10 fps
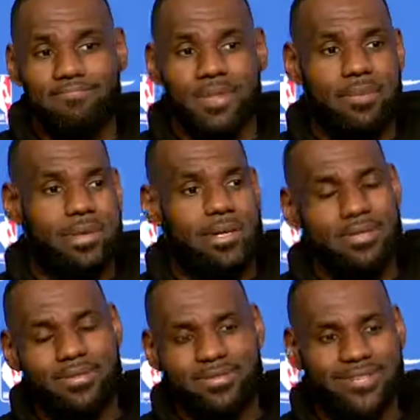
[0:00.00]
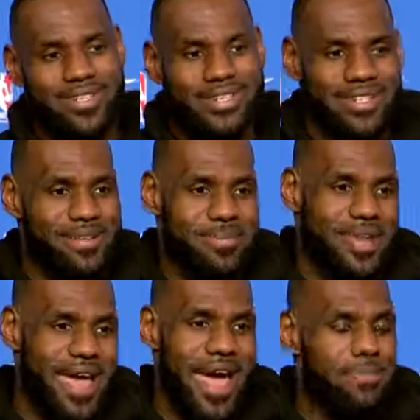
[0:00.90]
It
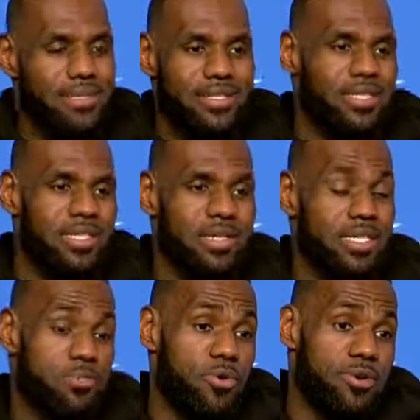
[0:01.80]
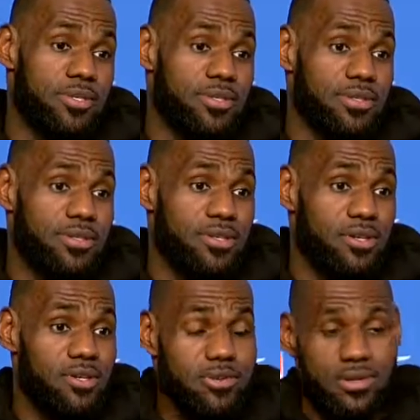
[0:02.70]
happens. It's sports. You
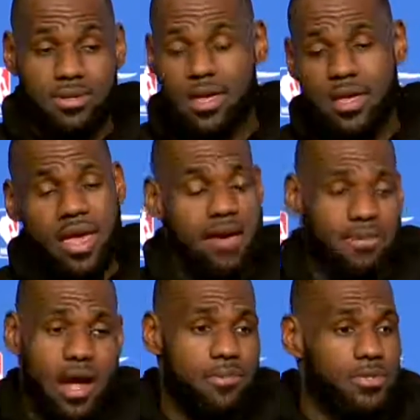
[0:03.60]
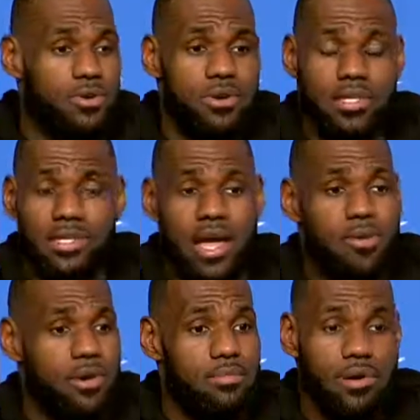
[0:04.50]
know, you can have an opportunity to
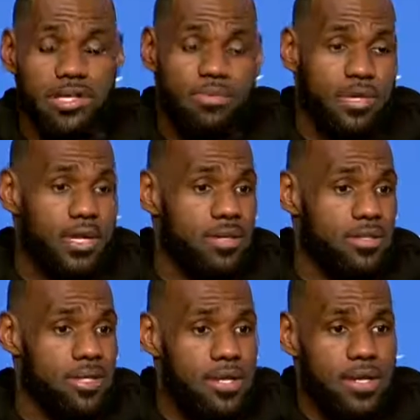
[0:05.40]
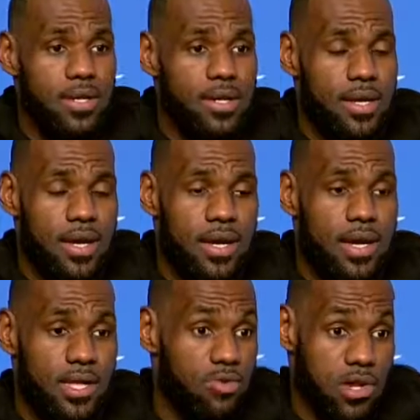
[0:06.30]
sign one of the best players,
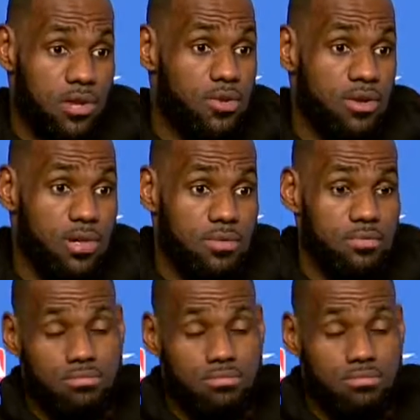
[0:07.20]
and you can do it.